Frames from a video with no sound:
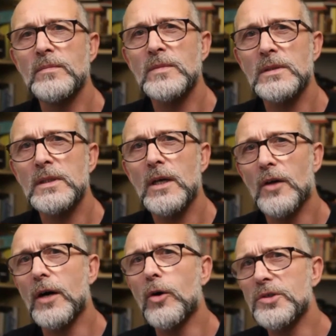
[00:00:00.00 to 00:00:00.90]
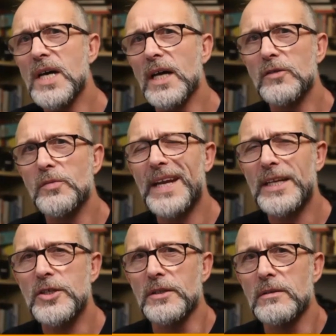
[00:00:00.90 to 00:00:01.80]
Are the hotels
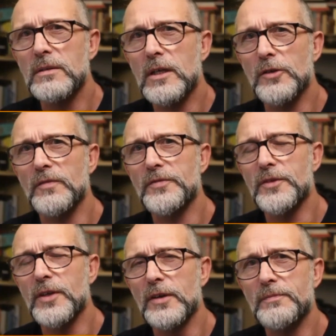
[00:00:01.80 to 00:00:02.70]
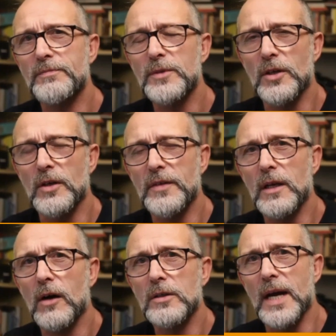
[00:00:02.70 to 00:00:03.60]
managing because of the
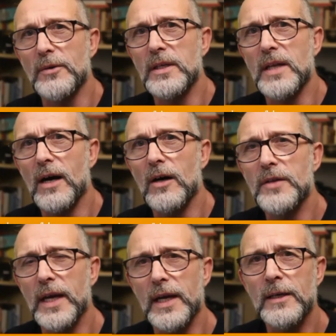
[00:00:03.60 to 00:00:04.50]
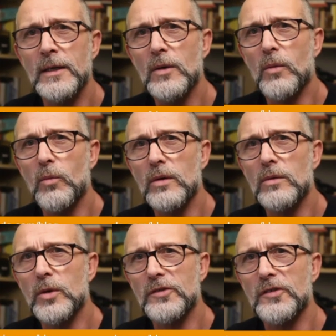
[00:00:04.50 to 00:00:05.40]
lockdown and that? Are they?
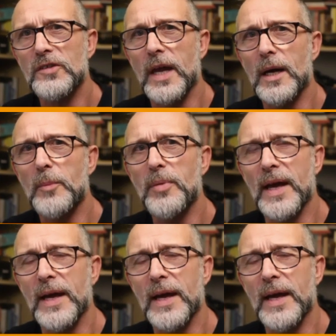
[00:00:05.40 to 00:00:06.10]
What's the state of play?